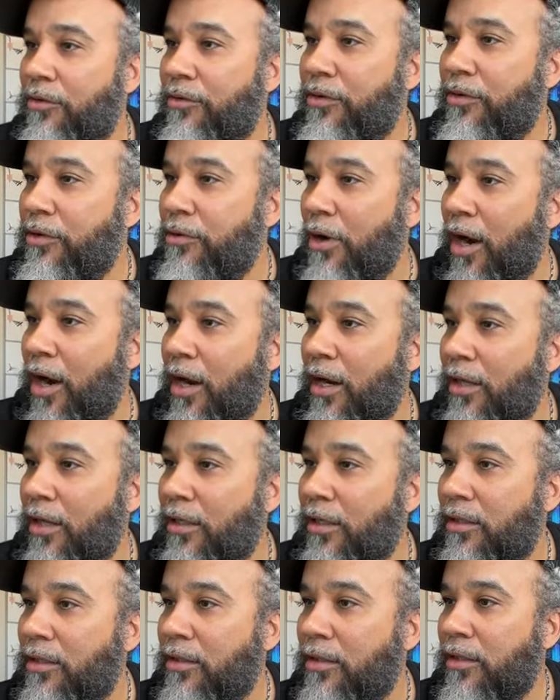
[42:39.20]
view right
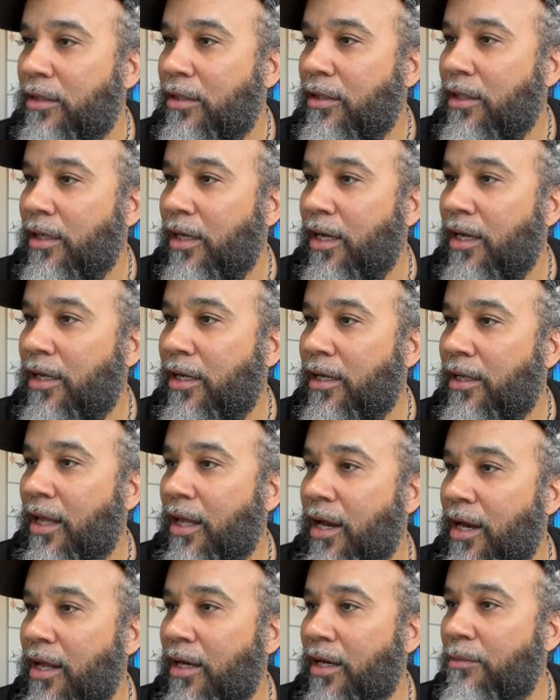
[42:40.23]
here. Yeah,
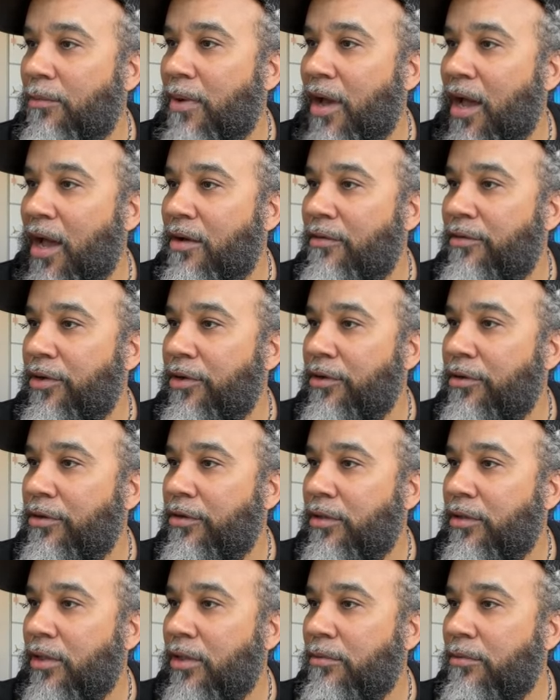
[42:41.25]
that ain't a bad view.
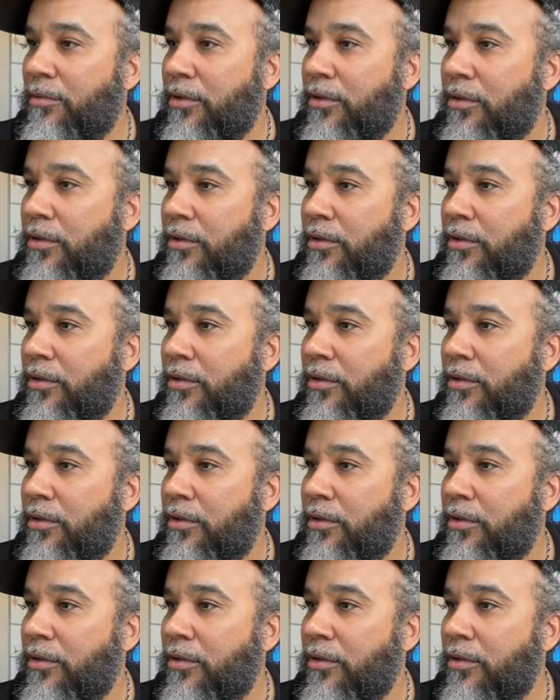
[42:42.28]
Let me